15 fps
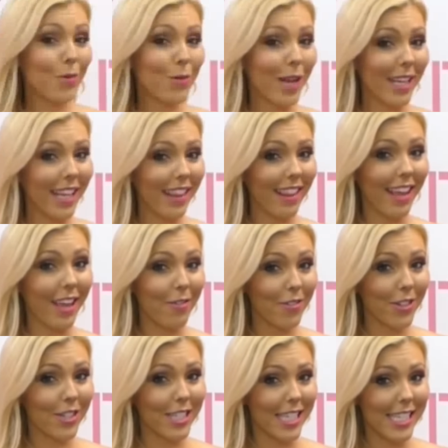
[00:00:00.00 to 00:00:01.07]
you are running late
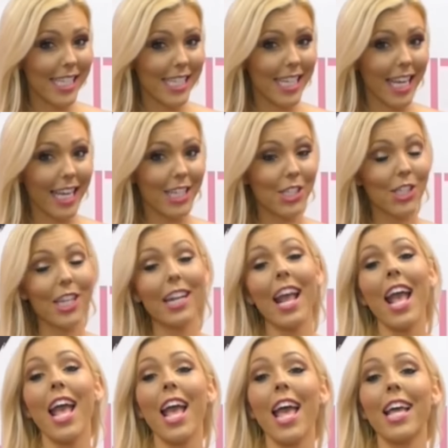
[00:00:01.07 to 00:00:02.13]
for your destination,